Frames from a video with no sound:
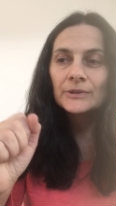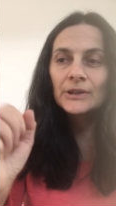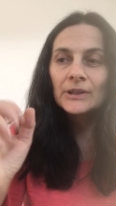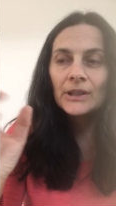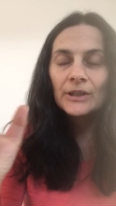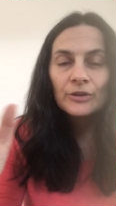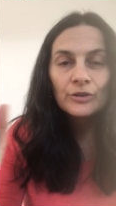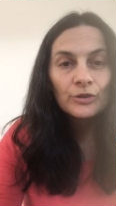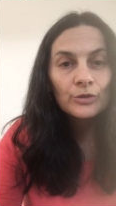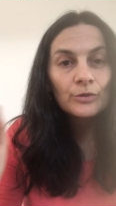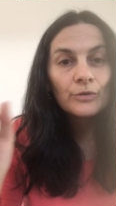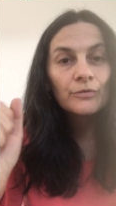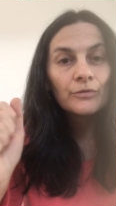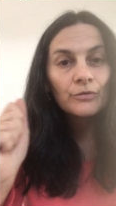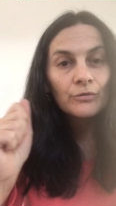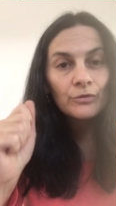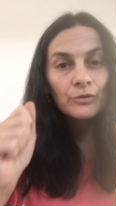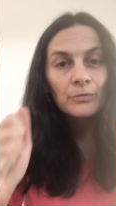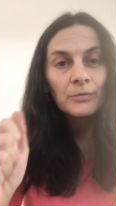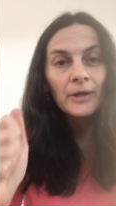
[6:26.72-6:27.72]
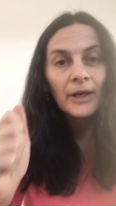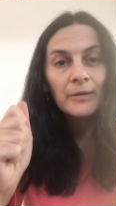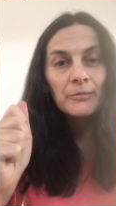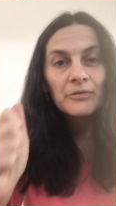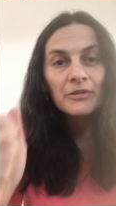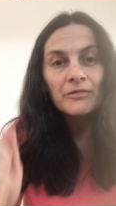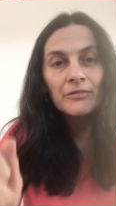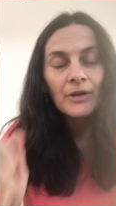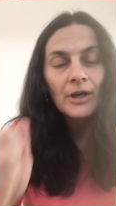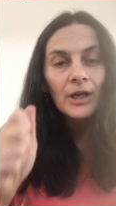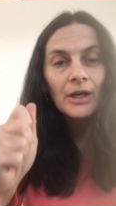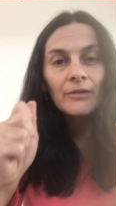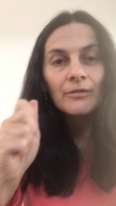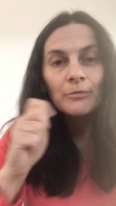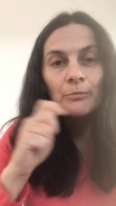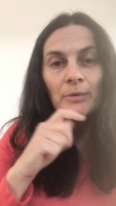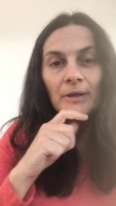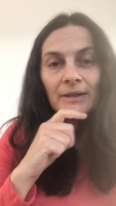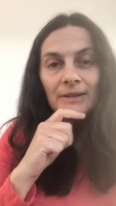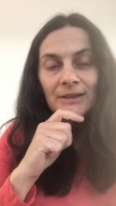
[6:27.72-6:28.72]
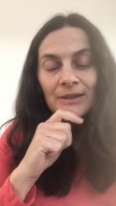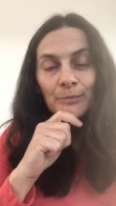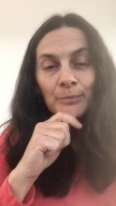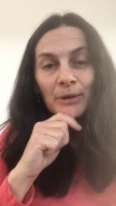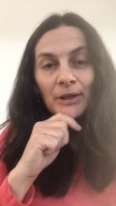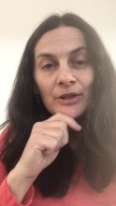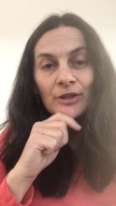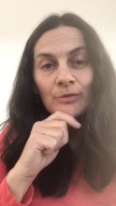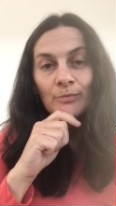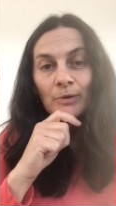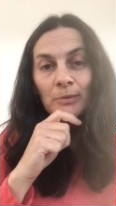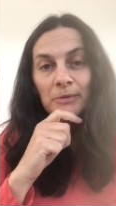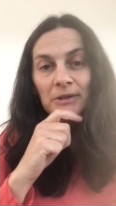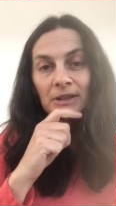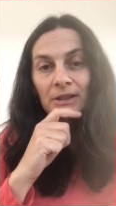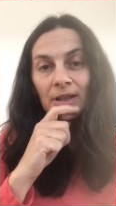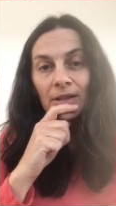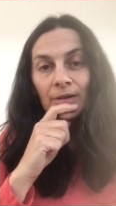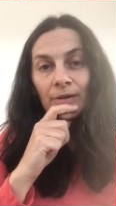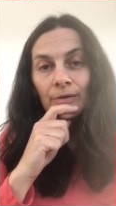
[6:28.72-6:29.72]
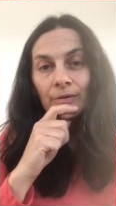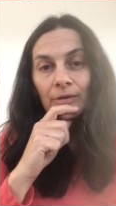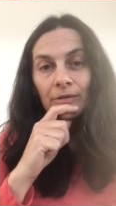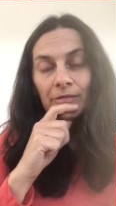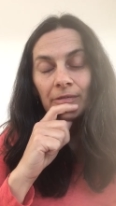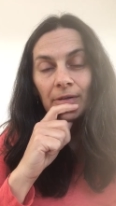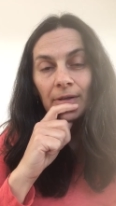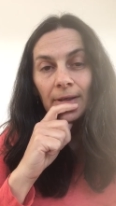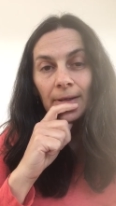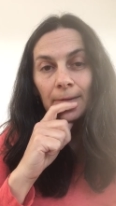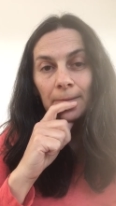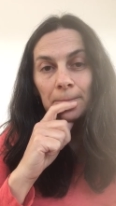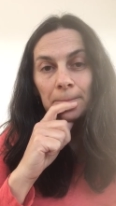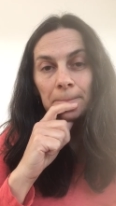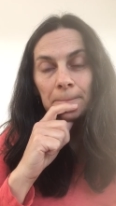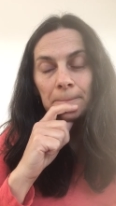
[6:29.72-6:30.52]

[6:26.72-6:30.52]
and then two of the group came to fire and placed the Pachamama stick on the fire,